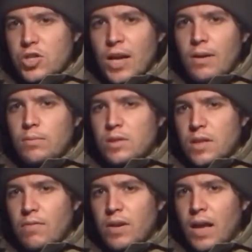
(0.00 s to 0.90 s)

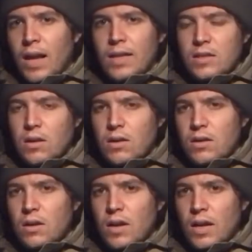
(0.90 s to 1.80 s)

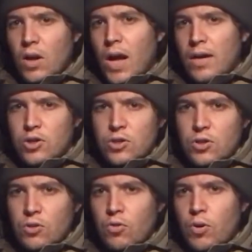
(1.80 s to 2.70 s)
James7Alexander, and I'll add you
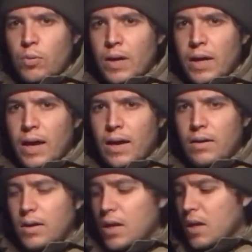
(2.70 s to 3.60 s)
to the group when I can.